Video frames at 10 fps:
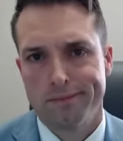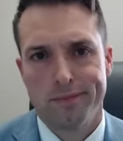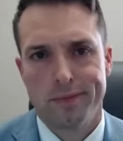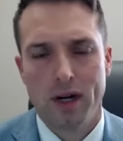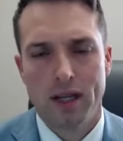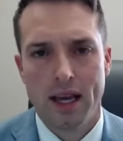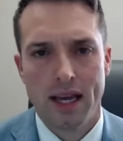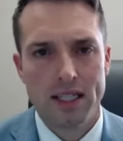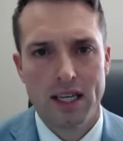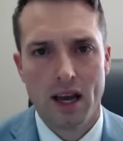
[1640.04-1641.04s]
during the day,
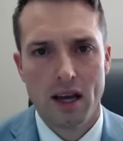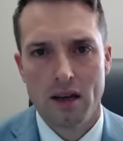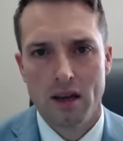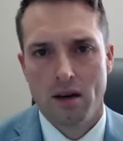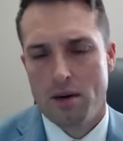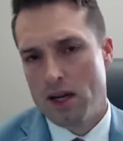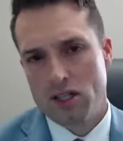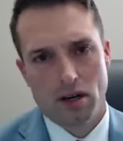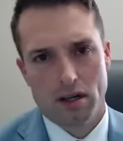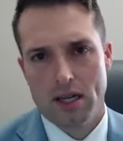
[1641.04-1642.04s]
each day, by a
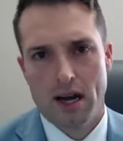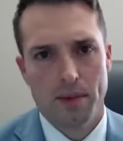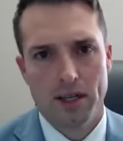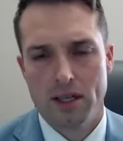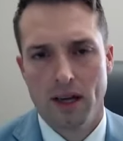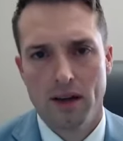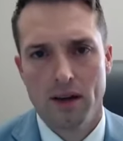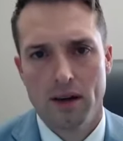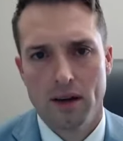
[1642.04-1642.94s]
certain time each day.